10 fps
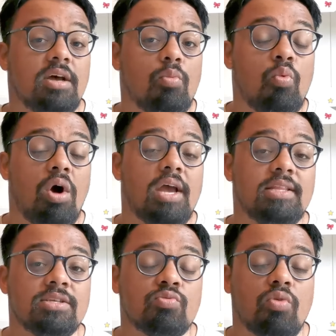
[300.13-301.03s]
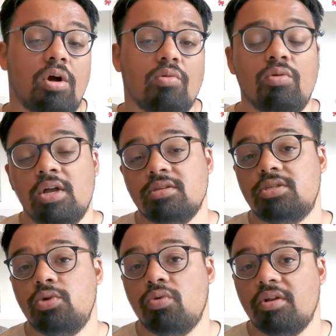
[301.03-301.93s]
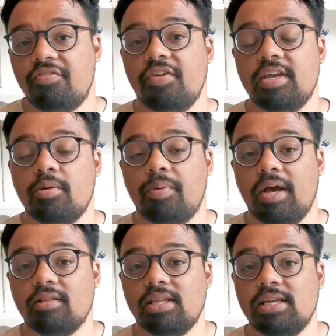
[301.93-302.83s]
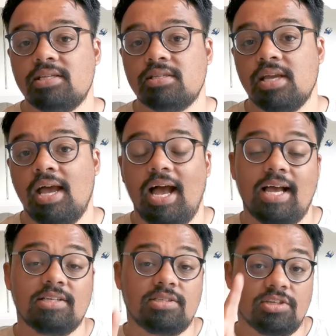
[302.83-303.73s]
Next up, why this role? So you want to think about this